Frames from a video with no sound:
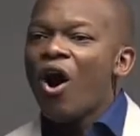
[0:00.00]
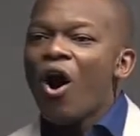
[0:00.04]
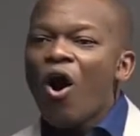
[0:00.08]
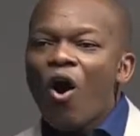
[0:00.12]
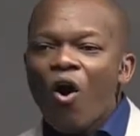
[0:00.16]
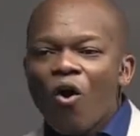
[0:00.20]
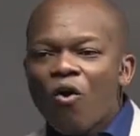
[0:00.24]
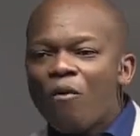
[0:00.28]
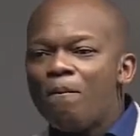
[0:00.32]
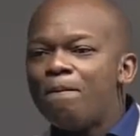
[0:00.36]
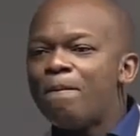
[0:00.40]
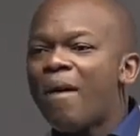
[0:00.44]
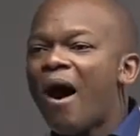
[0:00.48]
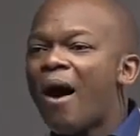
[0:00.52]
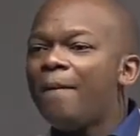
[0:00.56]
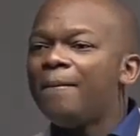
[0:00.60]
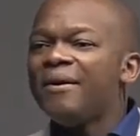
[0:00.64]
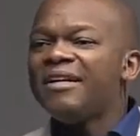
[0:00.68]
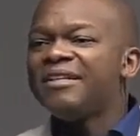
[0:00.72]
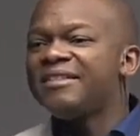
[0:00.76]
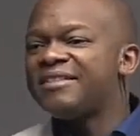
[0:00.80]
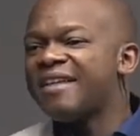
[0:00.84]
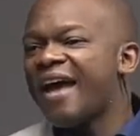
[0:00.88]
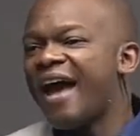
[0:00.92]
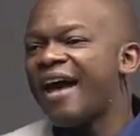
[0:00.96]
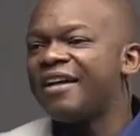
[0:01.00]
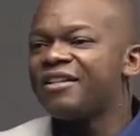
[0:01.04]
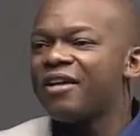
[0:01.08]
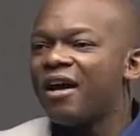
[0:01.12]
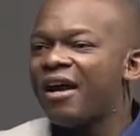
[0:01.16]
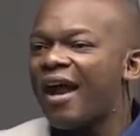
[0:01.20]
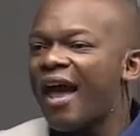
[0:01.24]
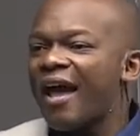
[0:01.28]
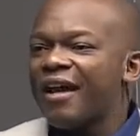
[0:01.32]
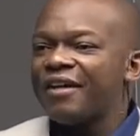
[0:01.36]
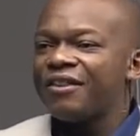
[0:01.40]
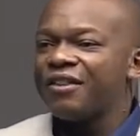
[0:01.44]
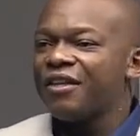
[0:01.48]
Oh, mom and dad are
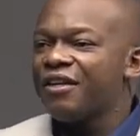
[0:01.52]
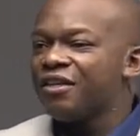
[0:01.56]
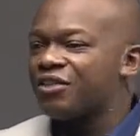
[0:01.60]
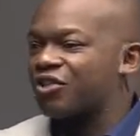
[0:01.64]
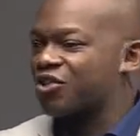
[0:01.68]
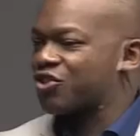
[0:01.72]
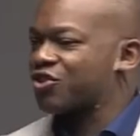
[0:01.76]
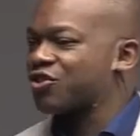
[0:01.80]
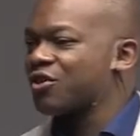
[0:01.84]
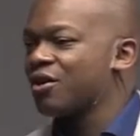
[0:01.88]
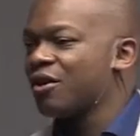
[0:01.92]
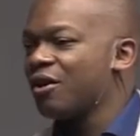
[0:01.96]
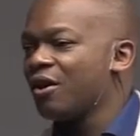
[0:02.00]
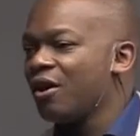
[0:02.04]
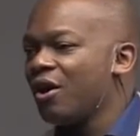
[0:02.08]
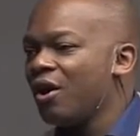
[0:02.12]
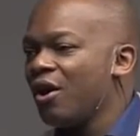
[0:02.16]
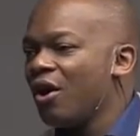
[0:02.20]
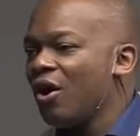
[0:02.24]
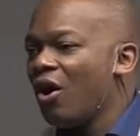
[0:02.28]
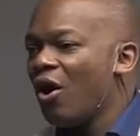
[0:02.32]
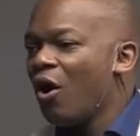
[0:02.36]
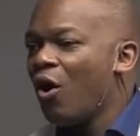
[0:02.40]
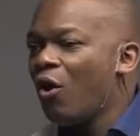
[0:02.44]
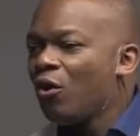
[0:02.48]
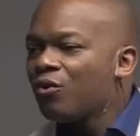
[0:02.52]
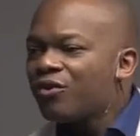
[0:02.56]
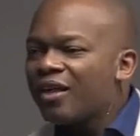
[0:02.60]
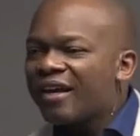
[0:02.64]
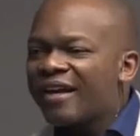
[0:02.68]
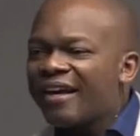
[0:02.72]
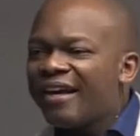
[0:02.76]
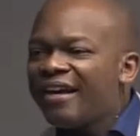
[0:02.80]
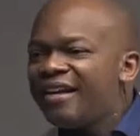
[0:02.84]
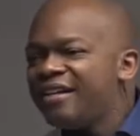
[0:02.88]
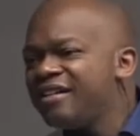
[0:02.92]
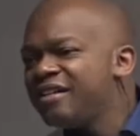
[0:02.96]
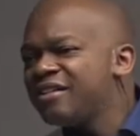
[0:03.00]
like this. Oh, the
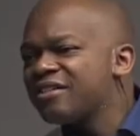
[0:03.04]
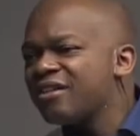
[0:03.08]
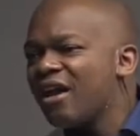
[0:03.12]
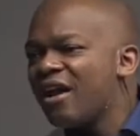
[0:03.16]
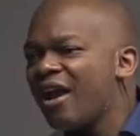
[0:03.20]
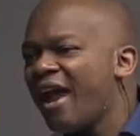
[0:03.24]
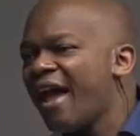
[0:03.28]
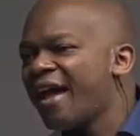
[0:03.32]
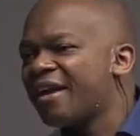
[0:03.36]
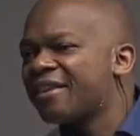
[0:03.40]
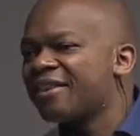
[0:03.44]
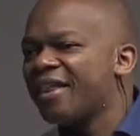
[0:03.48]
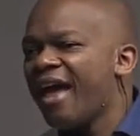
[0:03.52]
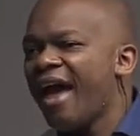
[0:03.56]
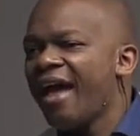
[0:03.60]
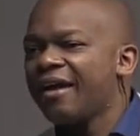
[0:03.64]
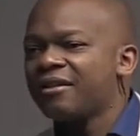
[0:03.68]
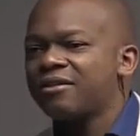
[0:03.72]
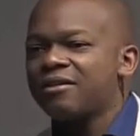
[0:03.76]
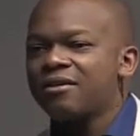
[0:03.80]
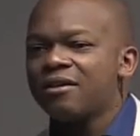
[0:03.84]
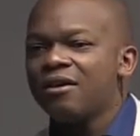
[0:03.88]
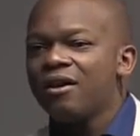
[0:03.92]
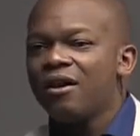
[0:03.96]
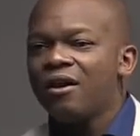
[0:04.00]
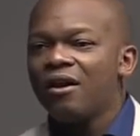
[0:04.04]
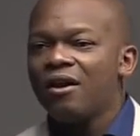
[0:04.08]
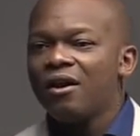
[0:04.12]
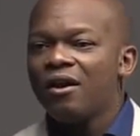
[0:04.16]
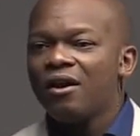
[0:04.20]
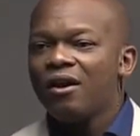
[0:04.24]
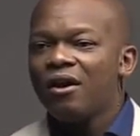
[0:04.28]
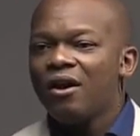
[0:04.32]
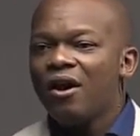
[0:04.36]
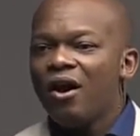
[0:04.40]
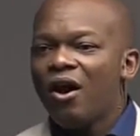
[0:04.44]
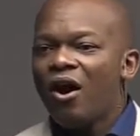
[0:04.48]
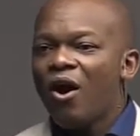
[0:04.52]
kiddies are like that.
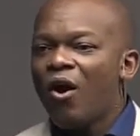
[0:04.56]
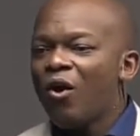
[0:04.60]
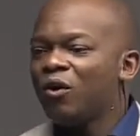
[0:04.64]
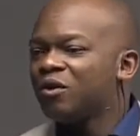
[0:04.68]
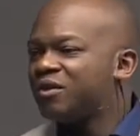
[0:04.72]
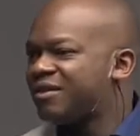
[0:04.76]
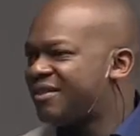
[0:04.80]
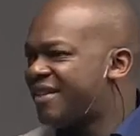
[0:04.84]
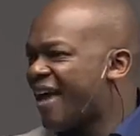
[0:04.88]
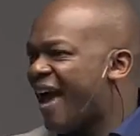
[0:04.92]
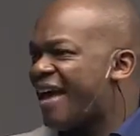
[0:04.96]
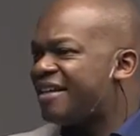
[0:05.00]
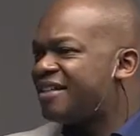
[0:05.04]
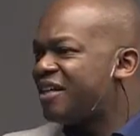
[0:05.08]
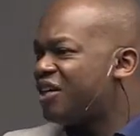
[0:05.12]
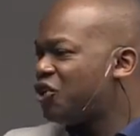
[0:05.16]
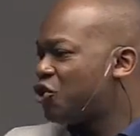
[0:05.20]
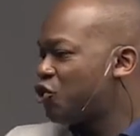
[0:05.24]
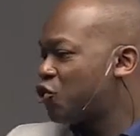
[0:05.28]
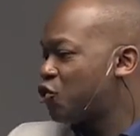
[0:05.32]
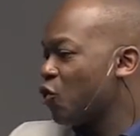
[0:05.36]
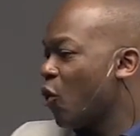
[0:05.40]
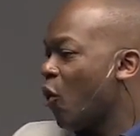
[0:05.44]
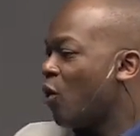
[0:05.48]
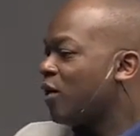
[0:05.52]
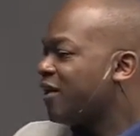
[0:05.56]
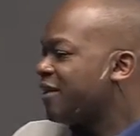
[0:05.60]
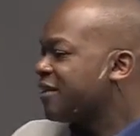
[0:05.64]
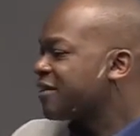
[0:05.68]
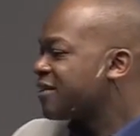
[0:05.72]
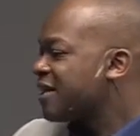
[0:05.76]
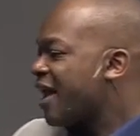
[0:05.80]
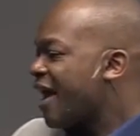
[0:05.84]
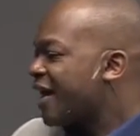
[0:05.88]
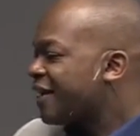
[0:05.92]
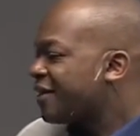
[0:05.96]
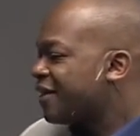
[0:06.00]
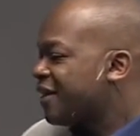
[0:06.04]
Oh, Daddy Sean
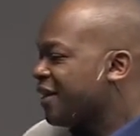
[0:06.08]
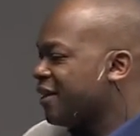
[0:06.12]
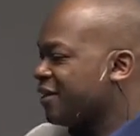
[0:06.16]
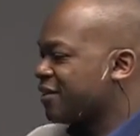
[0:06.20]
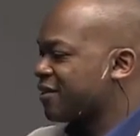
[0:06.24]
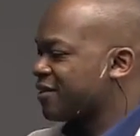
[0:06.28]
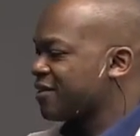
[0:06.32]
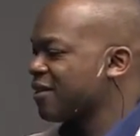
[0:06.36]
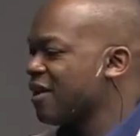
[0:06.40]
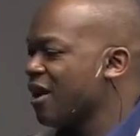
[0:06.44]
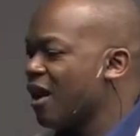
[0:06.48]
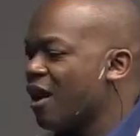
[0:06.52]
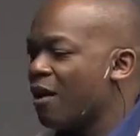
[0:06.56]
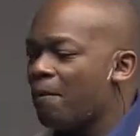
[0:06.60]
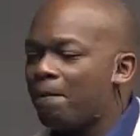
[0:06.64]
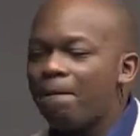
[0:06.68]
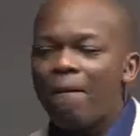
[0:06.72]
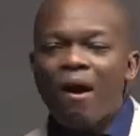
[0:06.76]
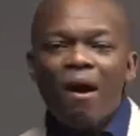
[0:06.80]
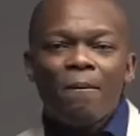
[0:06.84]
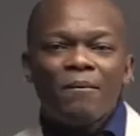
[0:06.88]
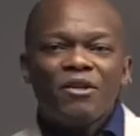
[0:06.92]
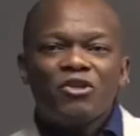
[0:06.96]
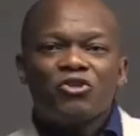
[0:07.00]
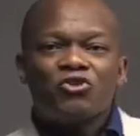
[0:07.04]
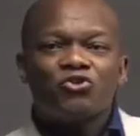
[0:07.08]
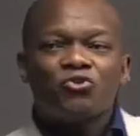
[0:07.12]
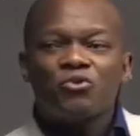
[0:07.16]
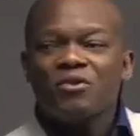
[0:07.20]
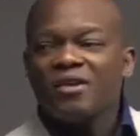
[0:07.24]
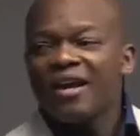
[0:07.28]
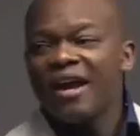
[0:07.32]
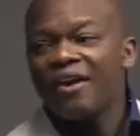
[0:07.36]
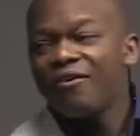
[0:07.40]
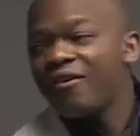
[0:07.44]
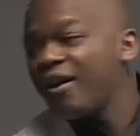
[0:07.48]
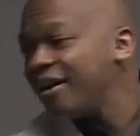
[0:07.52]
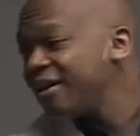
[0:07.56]
is like this. Mommy
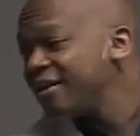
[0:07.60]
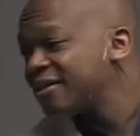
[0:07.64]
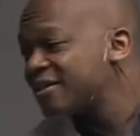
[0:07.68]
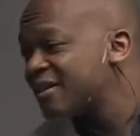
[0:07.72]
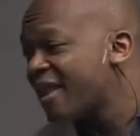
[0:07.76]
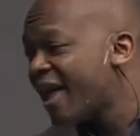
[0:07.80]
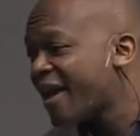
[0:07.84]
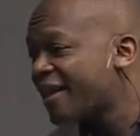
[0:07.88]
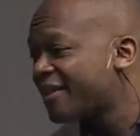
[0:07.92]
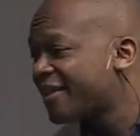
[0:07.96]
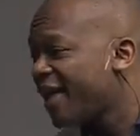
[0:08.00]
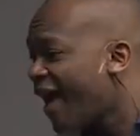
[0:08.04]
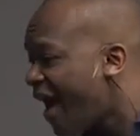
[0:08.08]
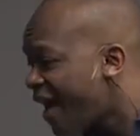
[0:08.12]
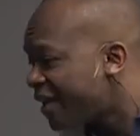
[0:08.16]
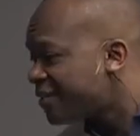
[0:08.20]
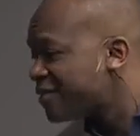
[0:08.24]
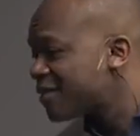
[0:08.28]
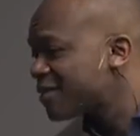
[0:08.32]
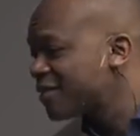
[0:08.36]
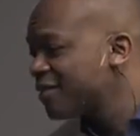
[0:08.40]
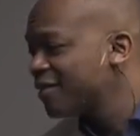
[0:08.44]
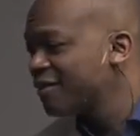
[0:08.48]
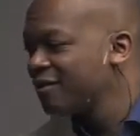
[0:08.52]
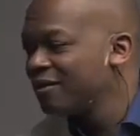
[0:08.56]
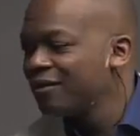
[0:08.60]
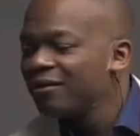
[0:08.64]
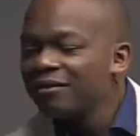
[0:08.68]
Sunera is like that.